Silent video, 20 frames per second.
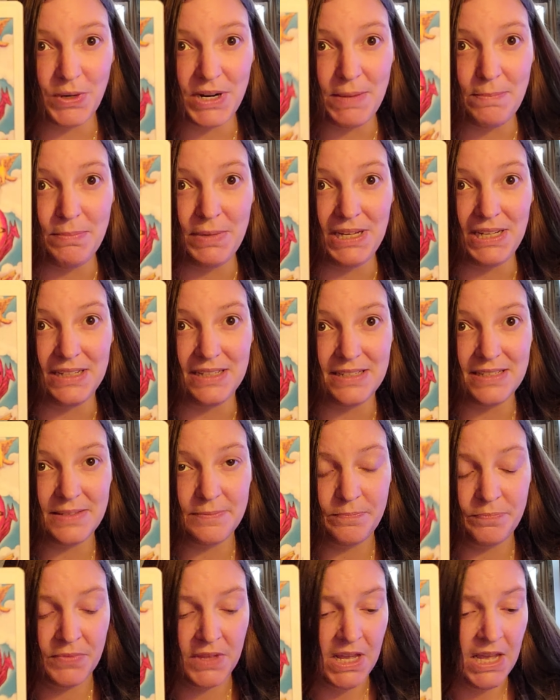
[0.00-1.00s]
what it means.
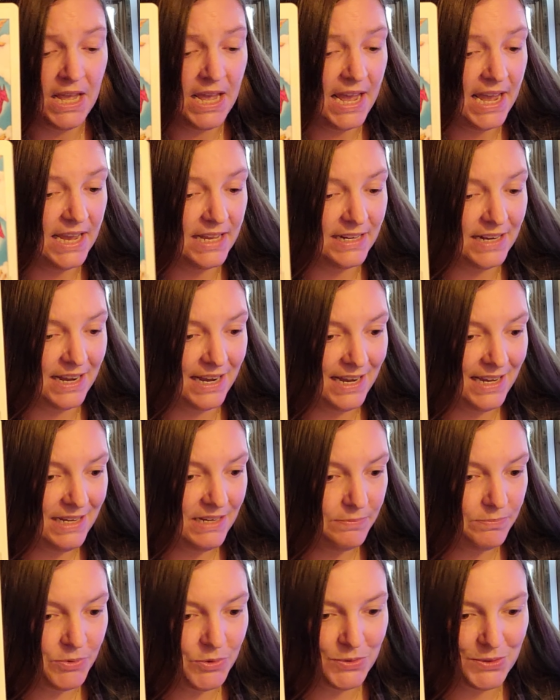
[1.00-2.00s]
And
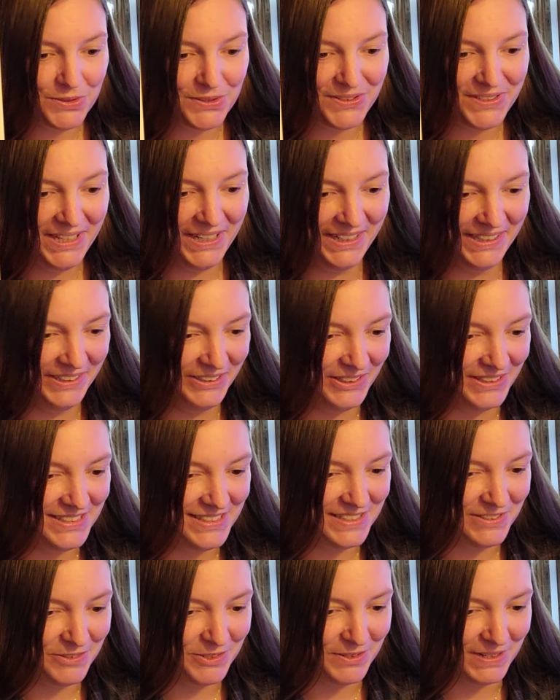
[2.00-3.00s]
I pulled, let's
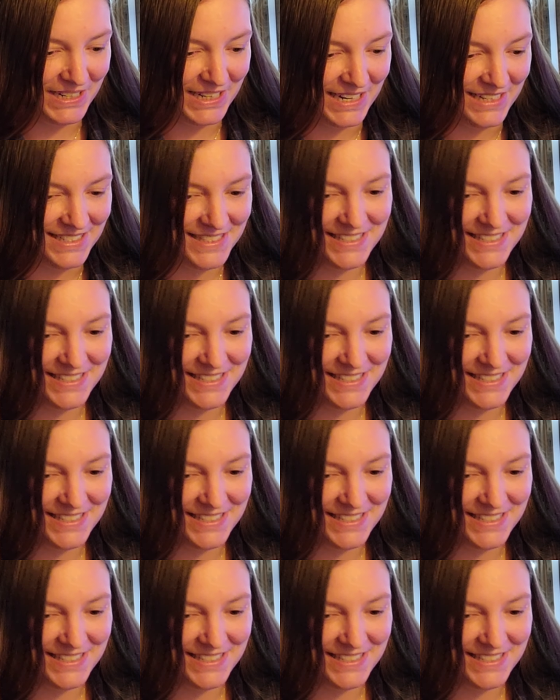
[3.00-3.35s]
see, what do I got?